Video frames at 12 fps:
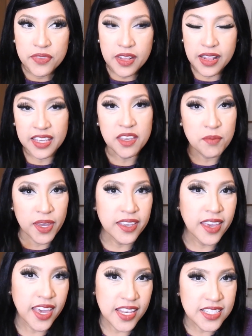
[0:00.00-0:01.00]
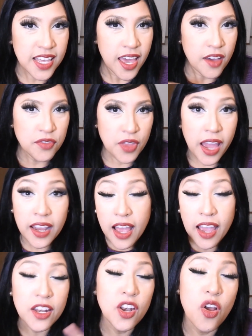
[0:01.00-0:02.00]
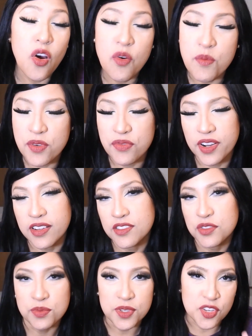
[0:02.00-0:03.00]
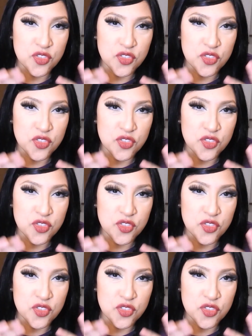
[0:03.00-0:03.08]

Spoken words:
like in my case, I love my fragrance to be